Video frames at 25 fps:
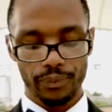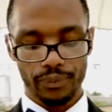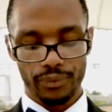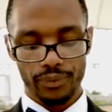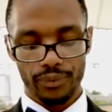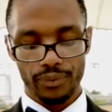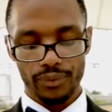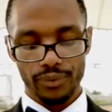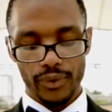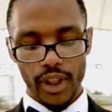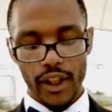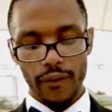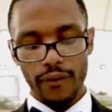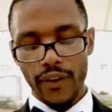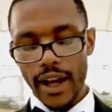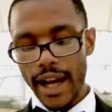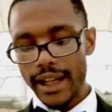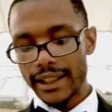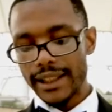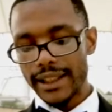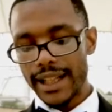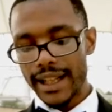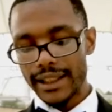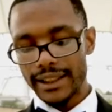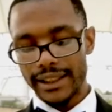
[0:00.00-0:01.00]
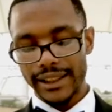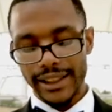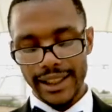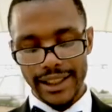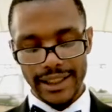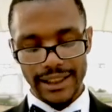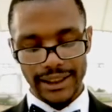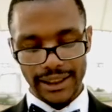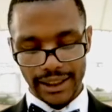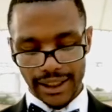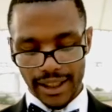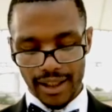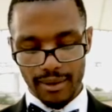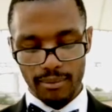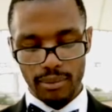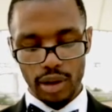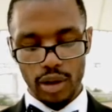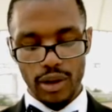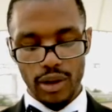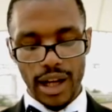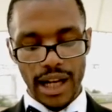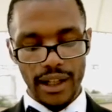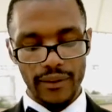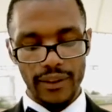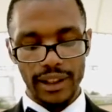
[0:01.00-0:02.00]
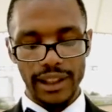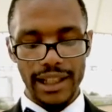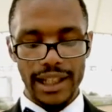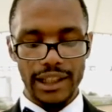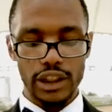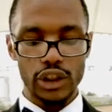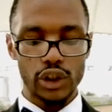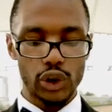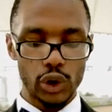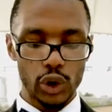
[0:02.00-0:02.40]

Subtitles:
In fact, Dr. Dennis Kimbrough out of Atlanta,